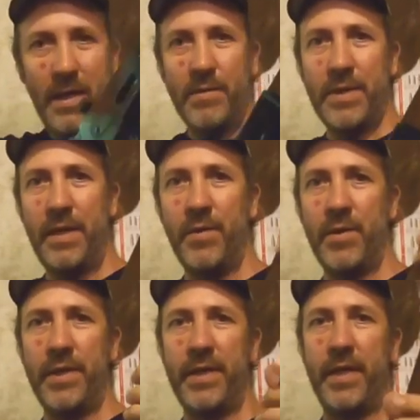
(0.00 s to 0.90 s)
I was
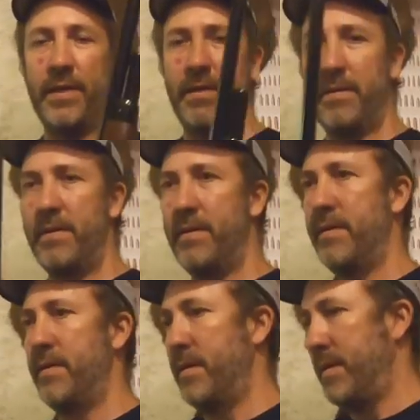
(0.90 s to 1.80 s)
able to get it.
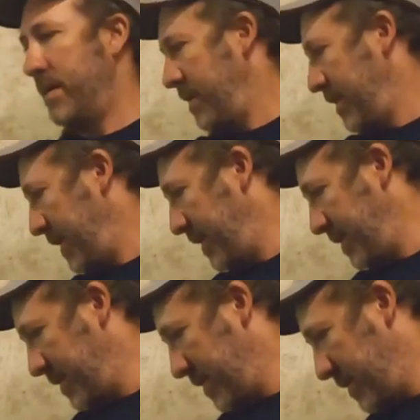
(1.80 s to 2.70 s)

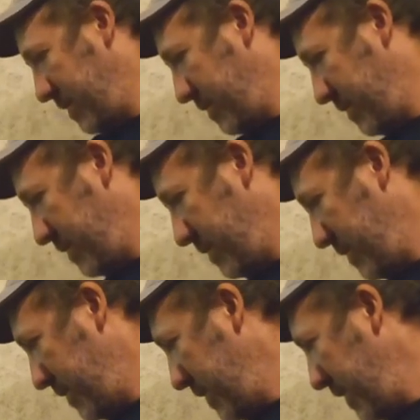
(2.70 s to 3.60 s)
And
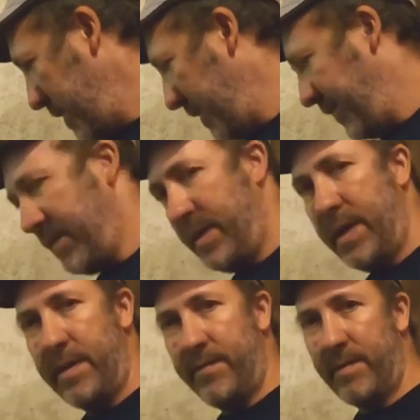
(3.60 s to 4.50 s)
if you're
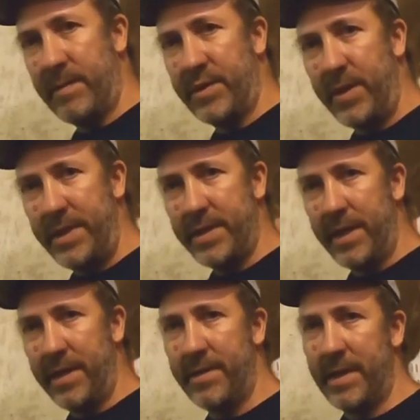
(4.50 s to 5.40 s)
hunting from a tree
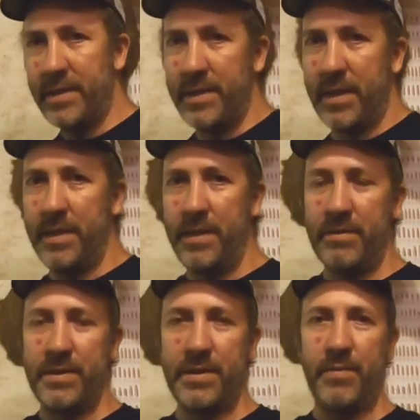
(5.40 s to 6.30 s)
stand, that's not
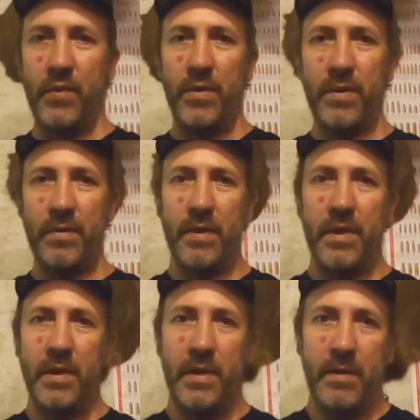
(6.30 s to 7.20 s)
near as important.
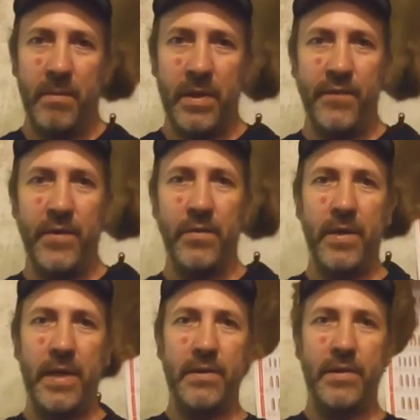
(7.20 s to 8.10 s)
But if you
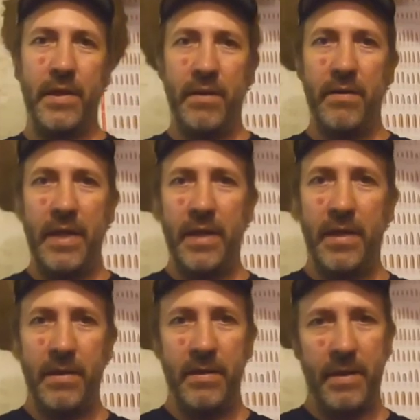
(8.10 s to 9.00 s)
go out there
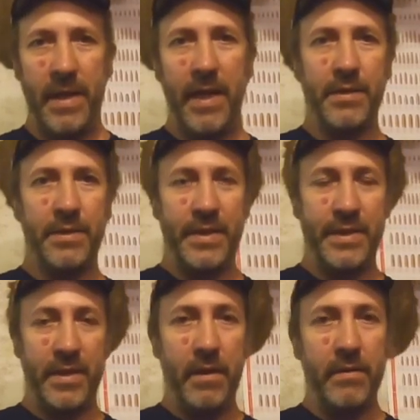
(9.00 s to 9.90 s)
and actually
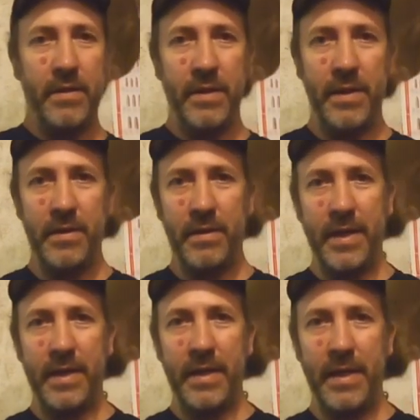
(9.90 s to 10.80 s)
stock hunt,
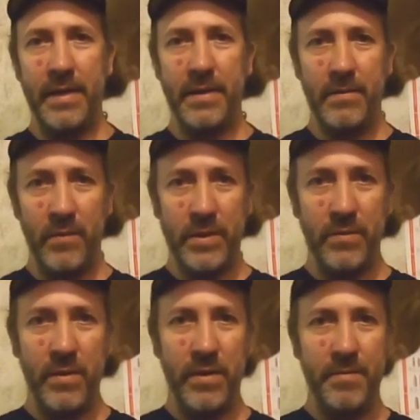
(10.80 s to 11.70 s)
like what
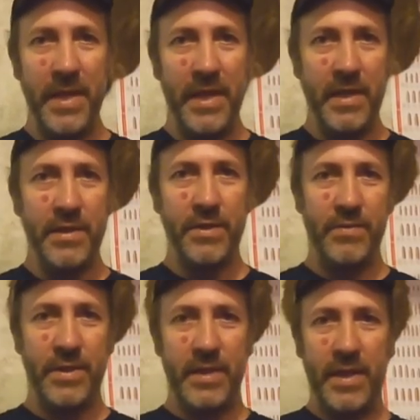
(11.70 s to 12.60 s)
the word means,
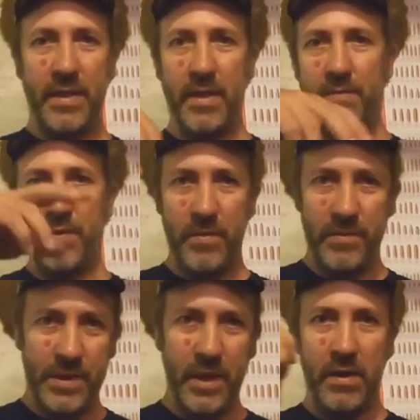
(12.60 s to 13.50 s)
to sneak up or
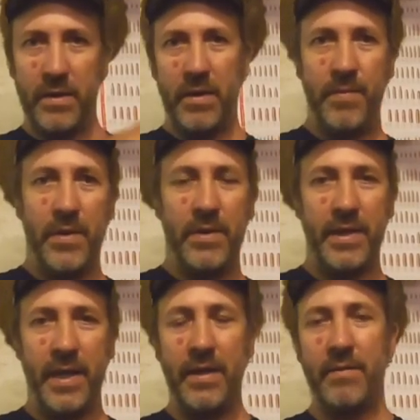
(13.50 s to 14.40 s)
stock up on
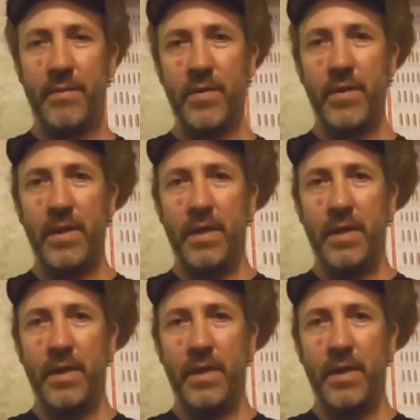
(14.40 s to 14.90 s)
the animal,